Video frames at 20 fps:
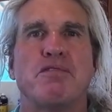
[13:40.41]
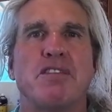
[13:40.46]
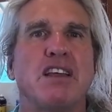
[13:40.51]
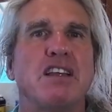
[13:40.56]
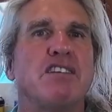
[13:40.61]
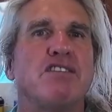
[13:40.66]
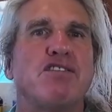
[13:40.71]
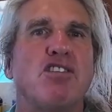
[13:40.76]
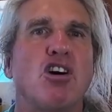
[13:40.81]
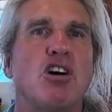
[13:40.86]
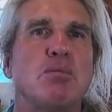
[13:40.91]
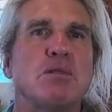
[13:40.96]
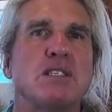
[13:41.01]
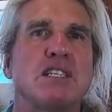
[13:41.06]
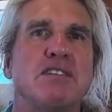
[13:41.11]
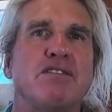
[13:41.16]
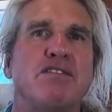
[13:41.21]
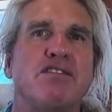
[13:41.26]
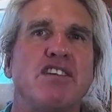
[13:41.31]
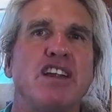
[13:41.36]

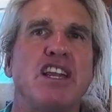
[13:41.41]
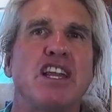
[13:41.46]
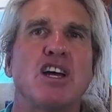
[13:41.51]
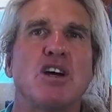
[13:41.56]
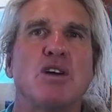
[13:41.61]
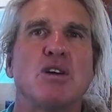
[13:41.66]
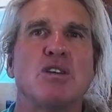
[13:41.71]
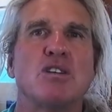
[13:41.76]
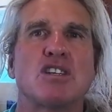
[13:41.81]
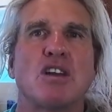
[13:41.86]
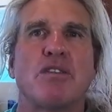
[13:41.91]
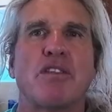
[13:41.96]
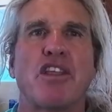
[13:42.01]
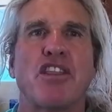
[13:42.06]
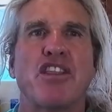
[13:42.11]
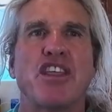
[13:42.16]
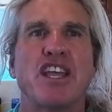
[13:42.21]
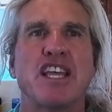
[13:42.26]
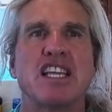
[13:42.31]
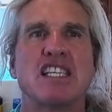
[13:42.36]
informative videos on the
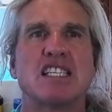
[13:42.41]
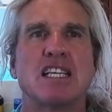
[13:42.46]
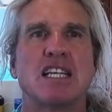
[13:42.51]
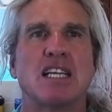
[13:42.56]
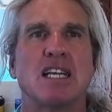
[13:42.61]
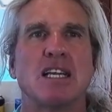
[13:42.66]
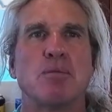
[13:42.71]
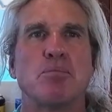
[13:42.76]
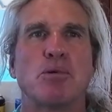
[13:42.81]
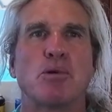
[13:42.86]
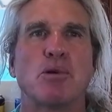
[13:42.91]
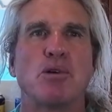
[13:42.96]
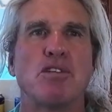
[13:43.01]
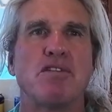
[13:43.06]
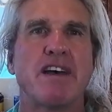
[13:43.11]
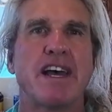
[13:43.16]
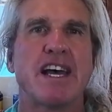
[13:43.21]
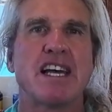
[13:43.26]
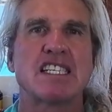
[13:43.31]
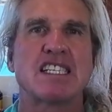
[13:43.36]
things that
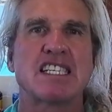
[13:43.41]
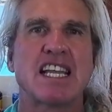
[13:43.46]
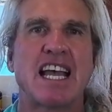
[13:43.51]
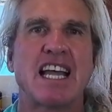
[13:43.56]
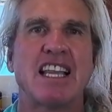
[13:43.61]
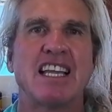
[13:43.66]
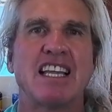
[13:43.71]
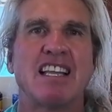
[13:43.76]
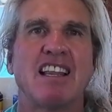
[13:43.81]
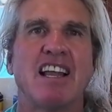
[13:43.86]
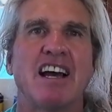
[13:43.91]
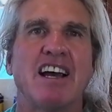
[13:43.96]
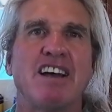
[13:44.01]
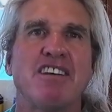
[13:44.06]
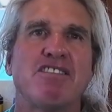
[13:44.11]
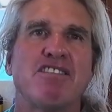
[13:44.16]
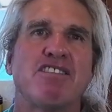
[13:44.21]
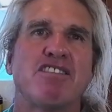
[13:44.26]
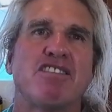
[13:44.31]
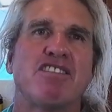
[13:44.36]
improve our sailing life.